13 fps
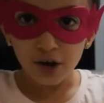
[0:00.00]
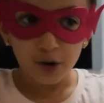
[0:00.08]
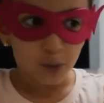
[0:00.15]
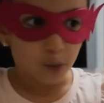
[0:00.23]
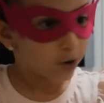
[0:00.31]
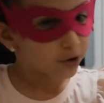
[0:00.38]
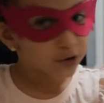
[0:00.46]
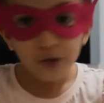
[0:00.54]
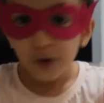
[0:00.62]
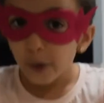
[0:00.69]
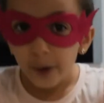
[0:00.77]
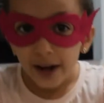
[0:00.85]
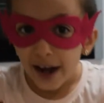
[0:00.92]
what do
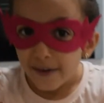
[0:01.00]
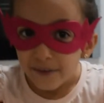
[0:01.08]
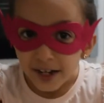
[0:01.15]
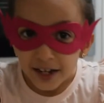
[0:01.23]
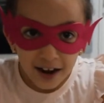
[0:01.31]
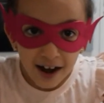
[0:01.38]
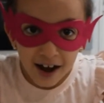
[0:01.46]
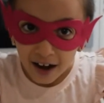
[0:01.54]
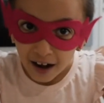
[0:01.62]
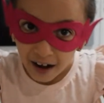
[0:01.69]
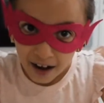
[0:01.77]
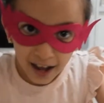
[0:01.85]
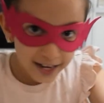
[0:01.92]
we have here?
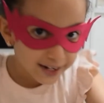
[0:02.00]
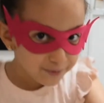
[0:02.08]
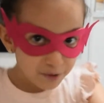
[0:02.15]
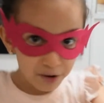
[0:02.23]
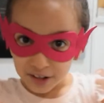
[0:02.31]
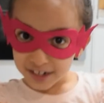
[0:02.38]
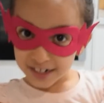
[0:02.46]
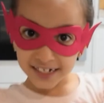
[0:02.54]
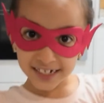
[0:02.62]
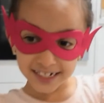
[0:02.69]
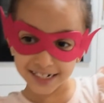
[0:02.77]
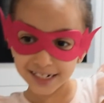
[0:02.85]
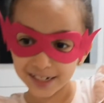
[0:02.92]
Any
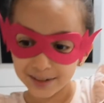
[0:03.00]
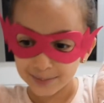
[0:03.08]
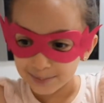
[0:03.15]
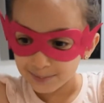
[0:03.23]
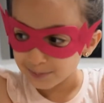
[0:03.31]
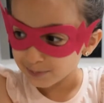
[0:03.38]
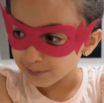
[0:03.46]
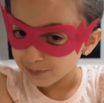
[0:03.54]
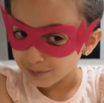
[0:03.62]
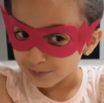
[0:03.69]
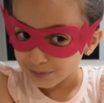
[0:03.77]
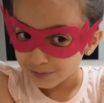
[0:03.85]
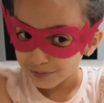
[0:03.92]
volunteers?
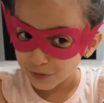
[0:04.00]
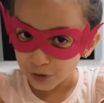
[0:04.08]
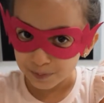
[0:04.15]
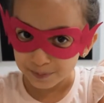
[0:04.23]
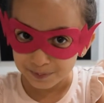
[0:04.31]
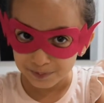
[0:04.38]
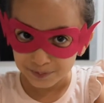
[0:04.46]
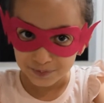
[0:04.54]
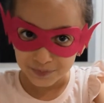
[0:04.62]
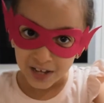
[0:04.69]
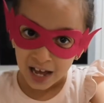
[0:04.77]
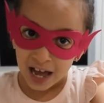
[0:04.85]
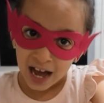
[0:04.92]
No?
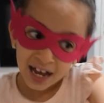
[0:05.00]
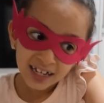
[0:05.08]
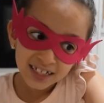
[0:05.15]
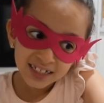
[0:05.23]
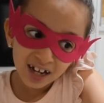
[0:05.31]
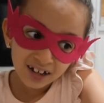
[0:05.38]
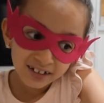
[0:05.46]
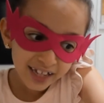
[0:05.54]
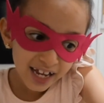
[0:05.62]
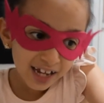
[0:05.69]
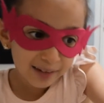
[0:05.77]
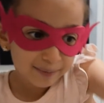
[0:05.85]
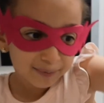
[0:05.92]
I guess I'll
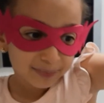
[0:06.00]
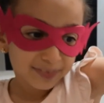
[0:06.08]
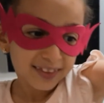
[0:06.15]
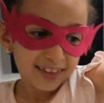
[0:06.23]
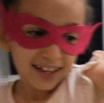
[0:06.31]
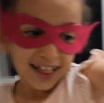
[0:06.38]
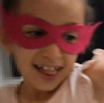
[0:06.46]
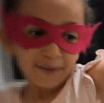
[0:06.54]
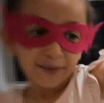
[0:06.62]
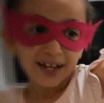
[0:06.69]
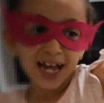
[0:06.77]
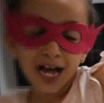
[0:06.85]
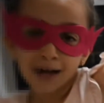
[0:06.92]
say. We
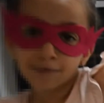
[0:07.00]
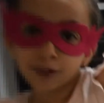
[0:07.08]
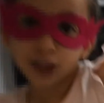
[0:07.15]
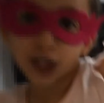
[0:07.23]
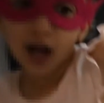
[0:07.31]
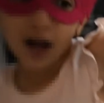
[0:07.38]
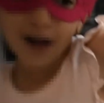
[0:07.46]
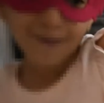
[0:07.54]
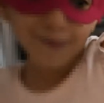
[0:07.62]
have some